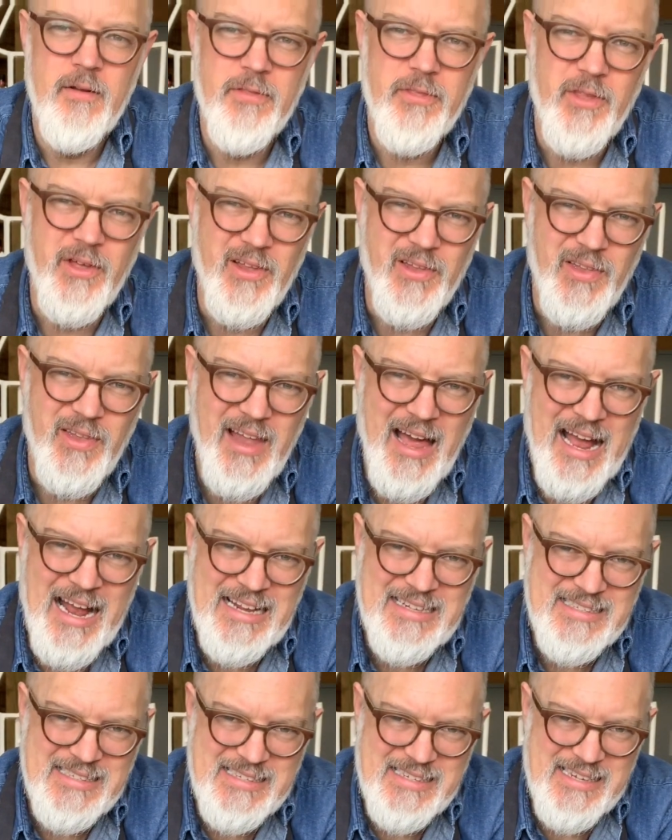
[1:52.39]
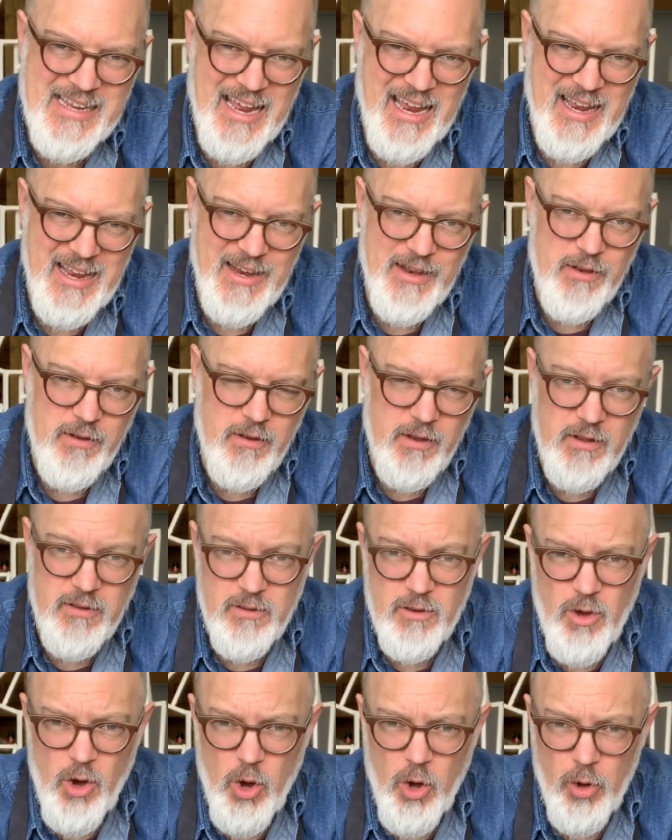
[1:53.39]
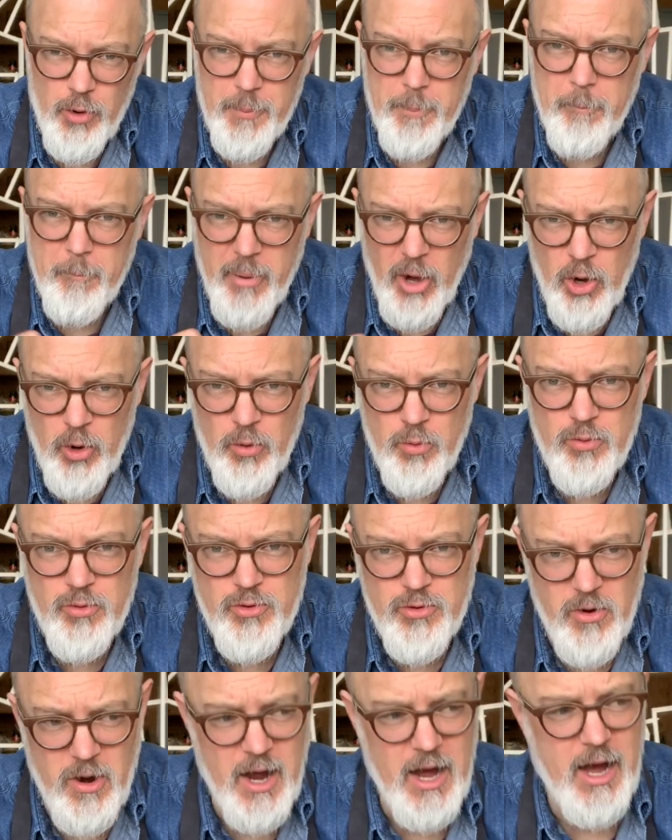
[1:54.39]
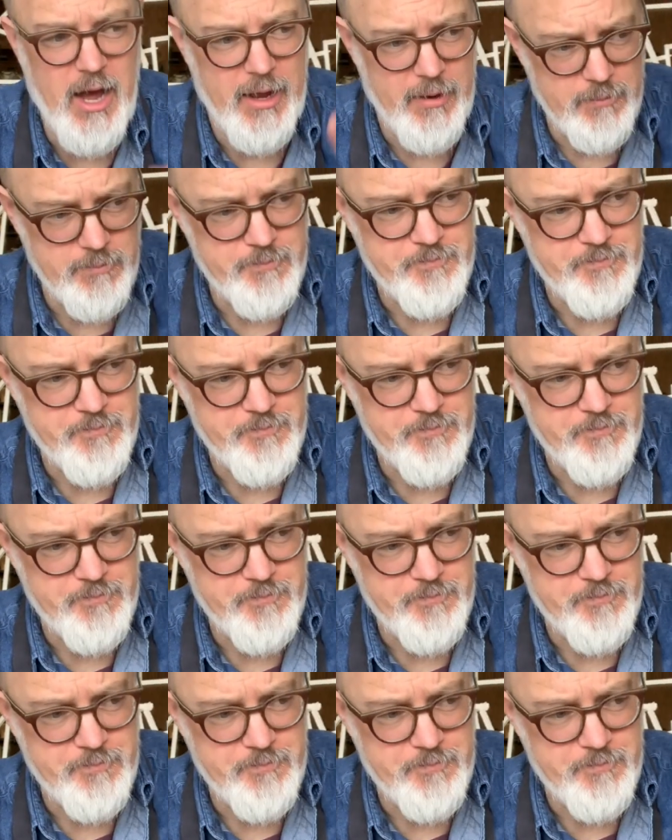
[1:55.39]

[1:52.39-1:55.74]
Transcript: The last stage is called bone dry.